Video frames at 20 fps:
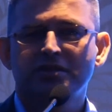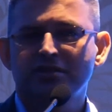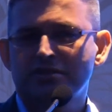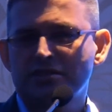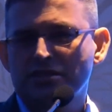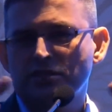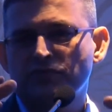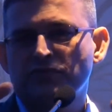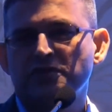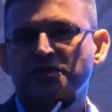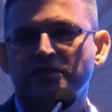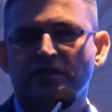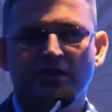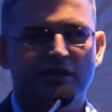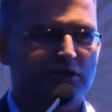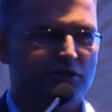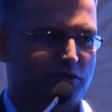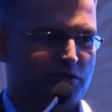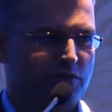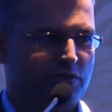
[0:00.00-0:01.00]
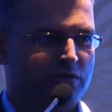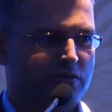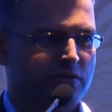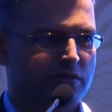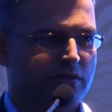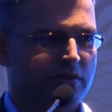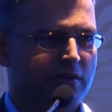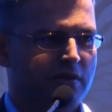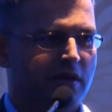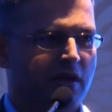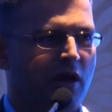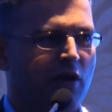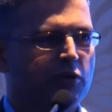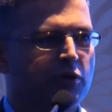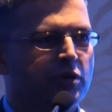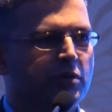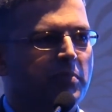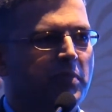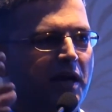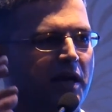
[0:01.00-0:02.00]
It's just fiscal issues. How
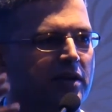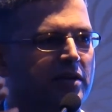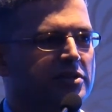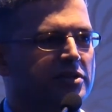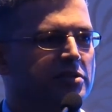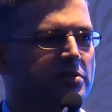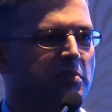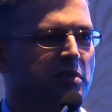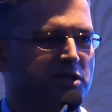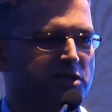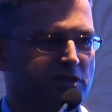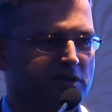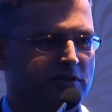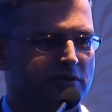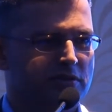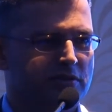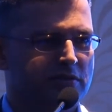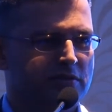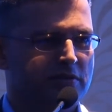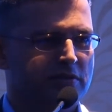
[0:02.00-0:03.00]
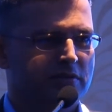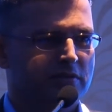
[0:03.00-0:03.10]
do you balance the budgets?